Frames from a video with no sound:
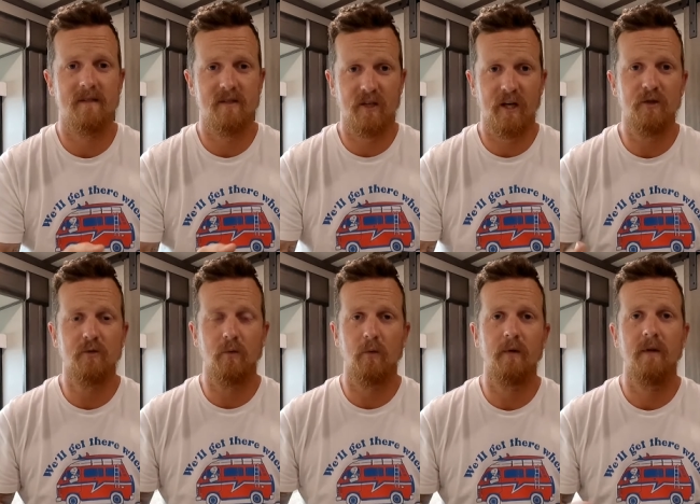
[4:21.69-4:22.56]

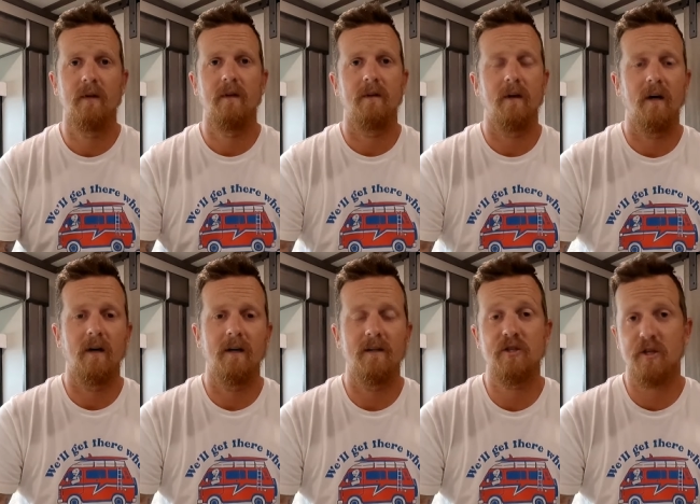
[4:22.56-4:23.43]
scheduled
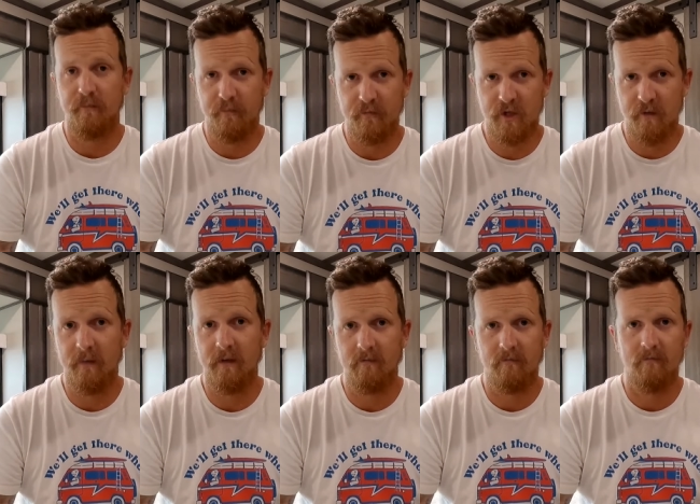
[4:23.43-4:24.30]

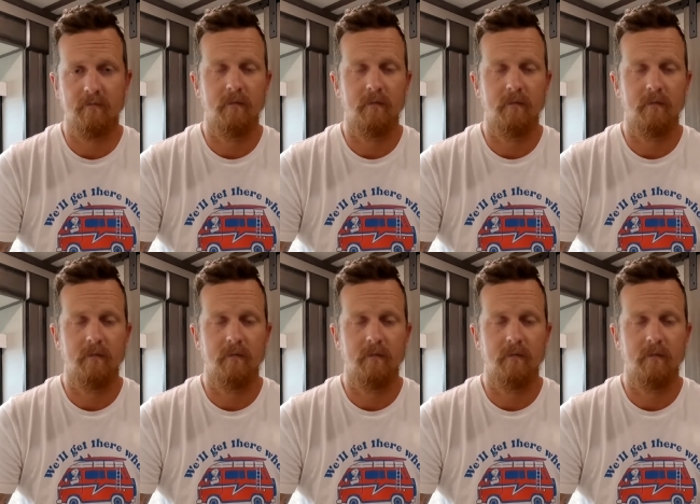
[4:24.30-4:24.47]
shipment,